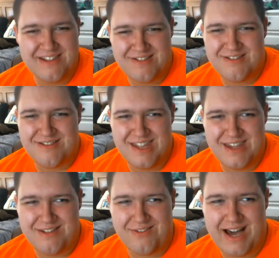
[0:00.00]
This
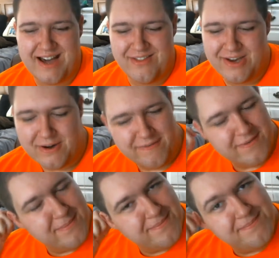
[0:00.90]
is a lot of little,
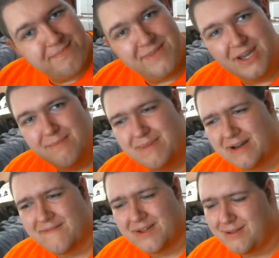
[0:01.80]

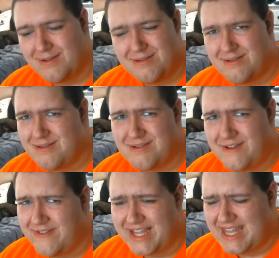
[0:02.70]
bug fixes and
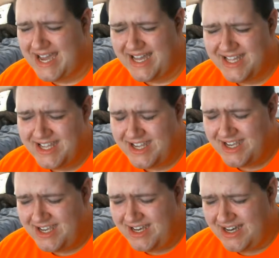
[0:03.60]
stuff like that.
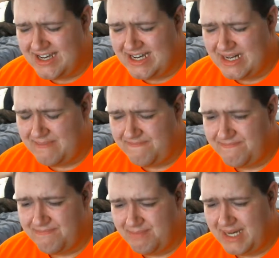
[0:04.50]

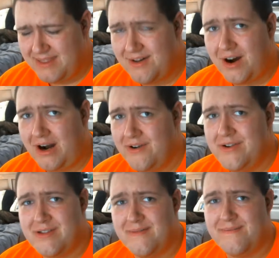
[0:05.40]
But there are
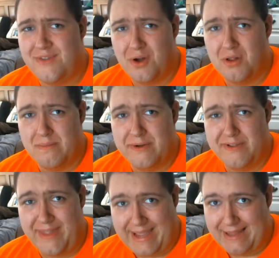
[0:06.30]
some notable
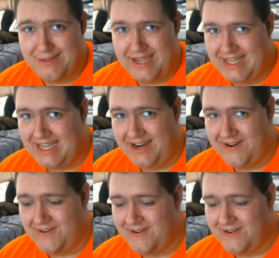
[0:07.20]
things in here.